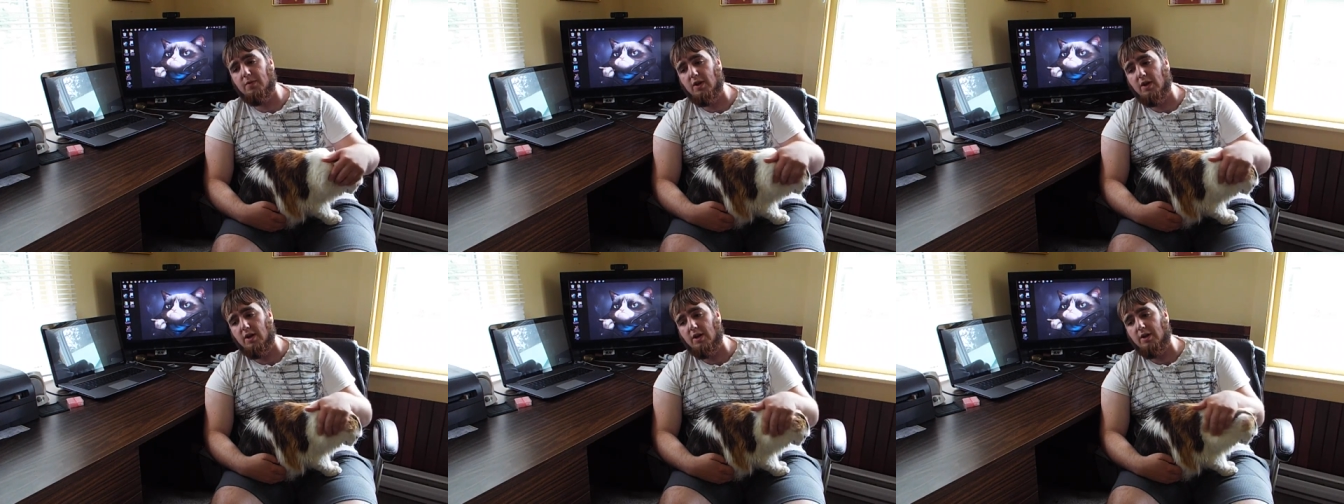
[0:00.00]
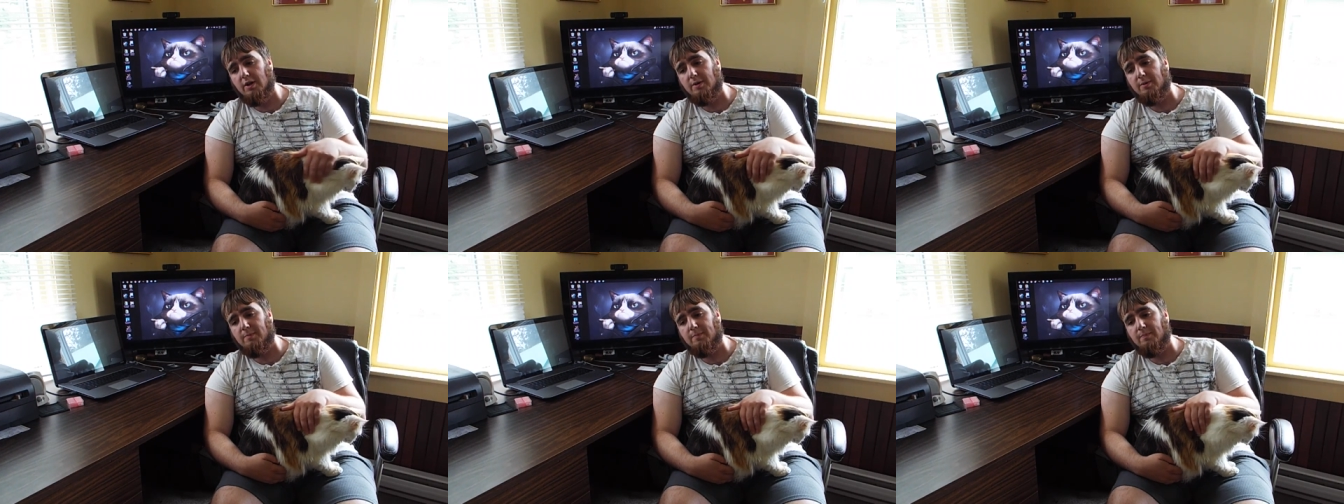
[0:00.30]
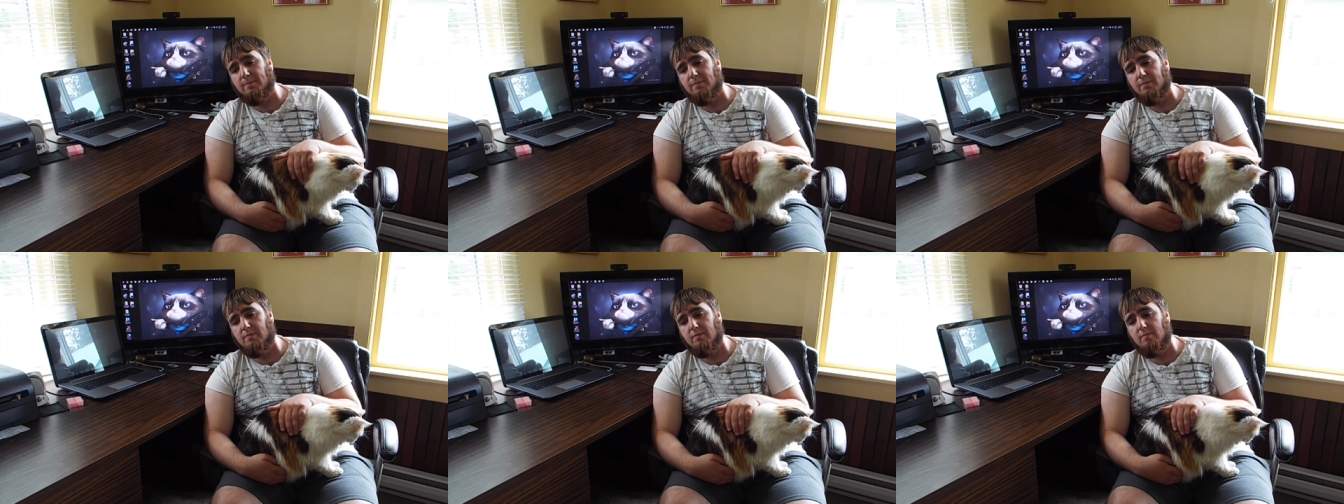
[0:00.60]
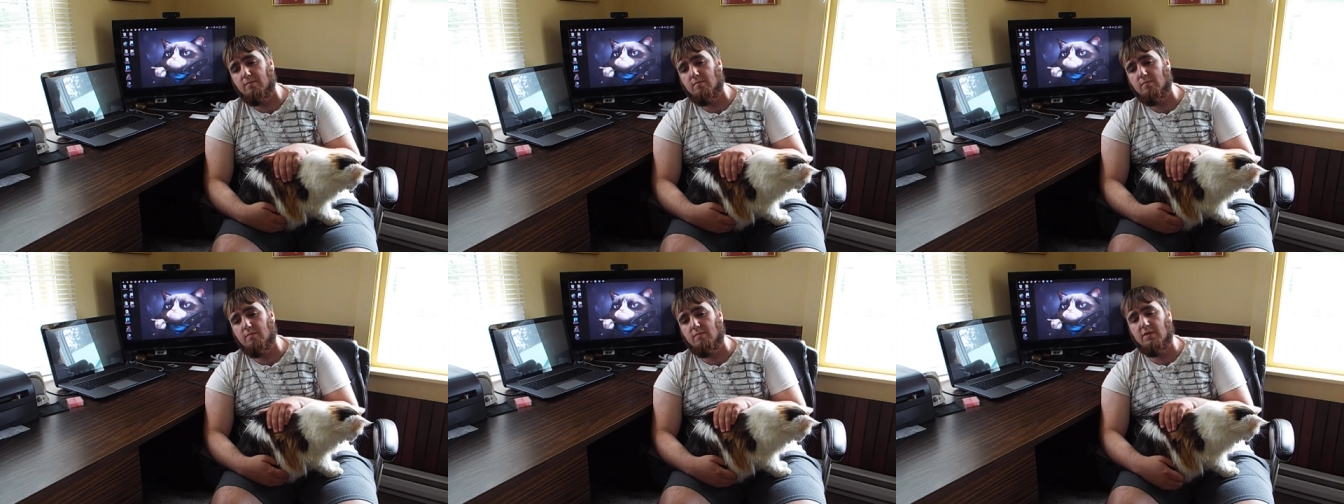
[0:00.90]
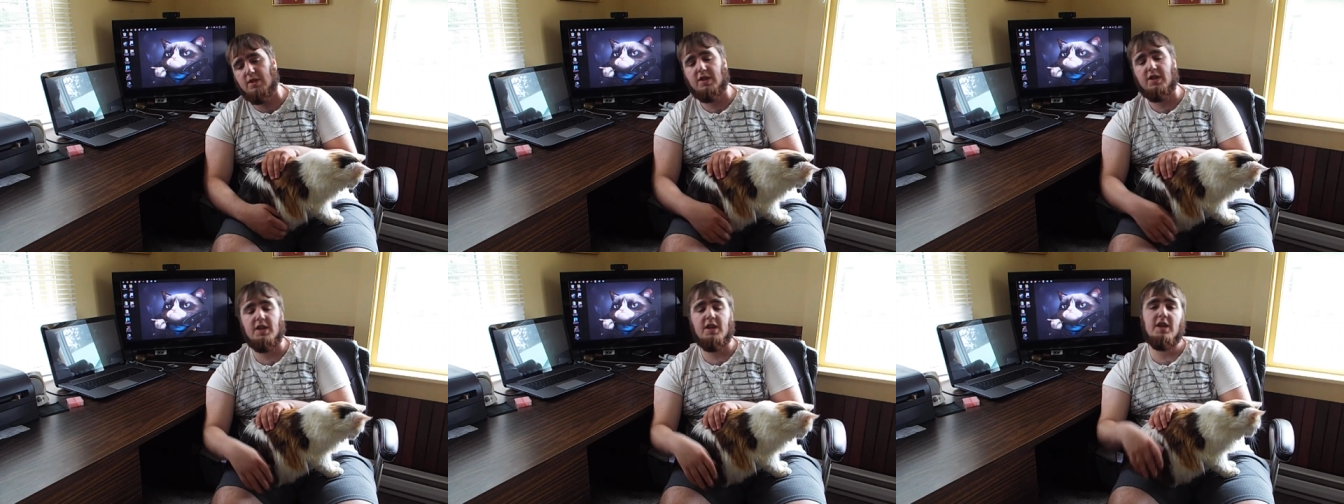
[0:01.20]
Um,
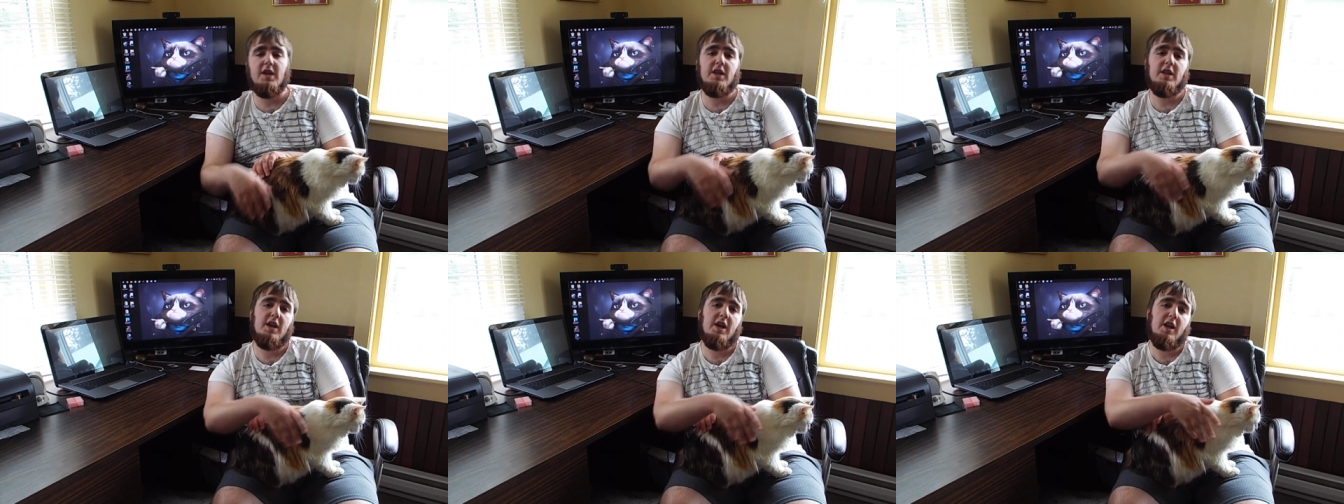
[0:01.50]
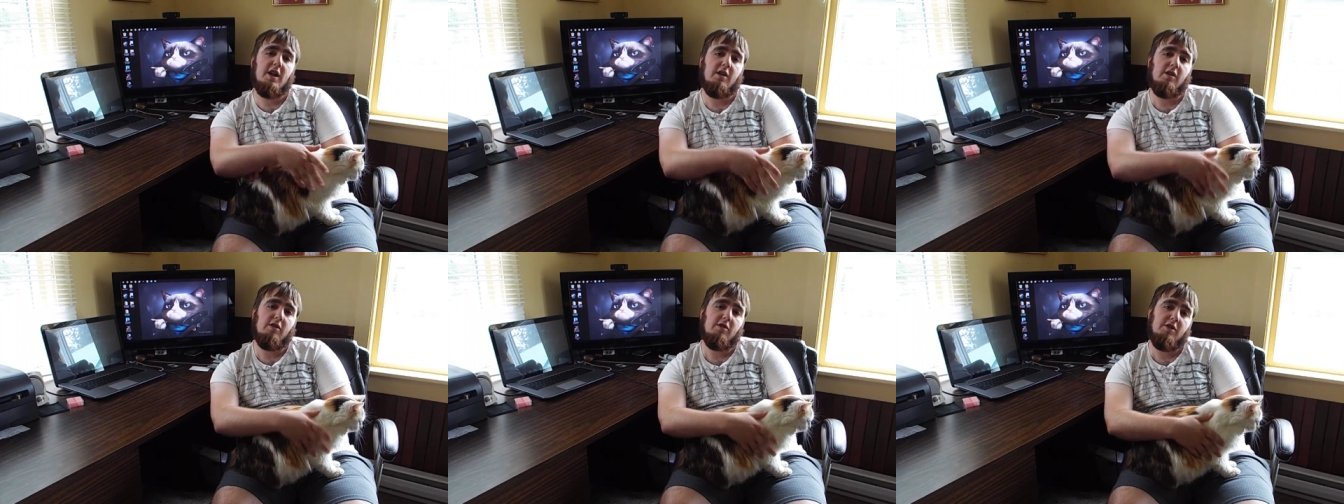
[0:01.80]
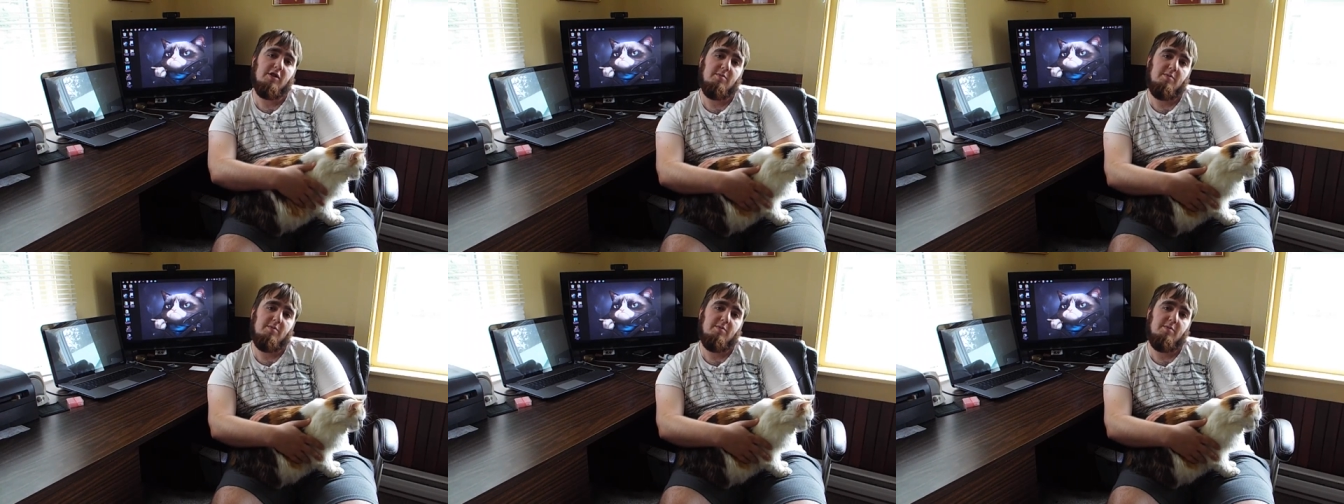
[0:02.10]
seeing that I'll only